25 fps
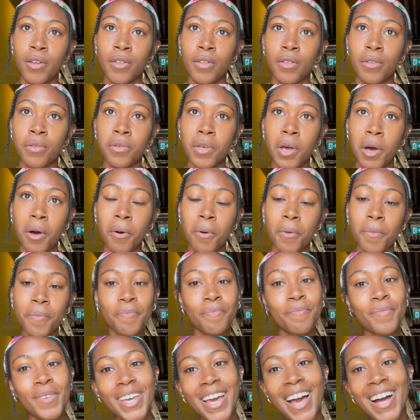So
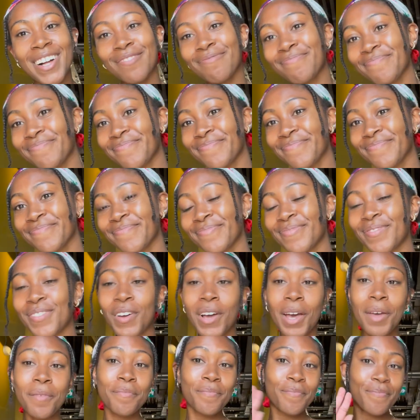yeah,
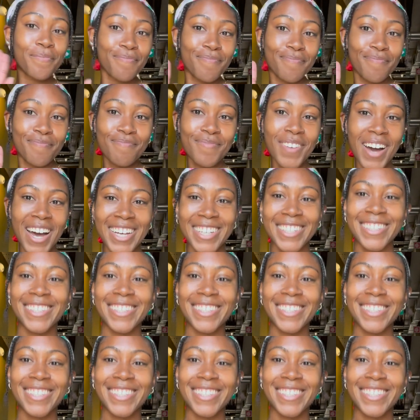okay, bye.